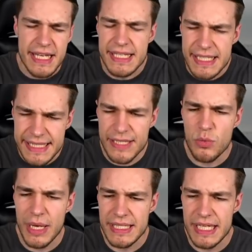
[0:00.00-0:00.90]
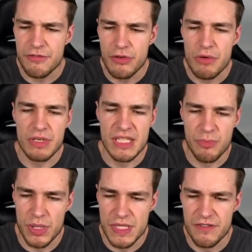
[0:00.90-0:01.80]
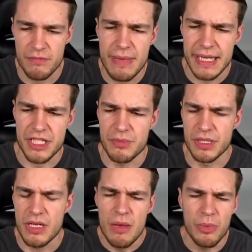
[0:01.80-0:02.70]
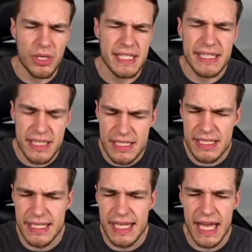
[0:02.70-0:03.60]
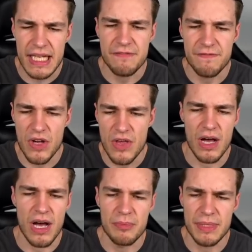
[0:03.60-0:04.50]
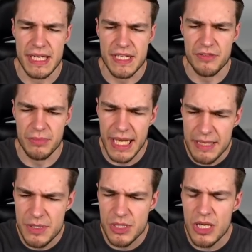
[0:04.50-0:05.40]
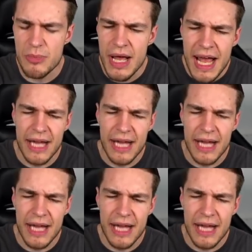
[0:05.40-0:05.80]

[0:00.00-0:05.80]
he's still waiting for a response from management because he doesn't see any further updates from GameStop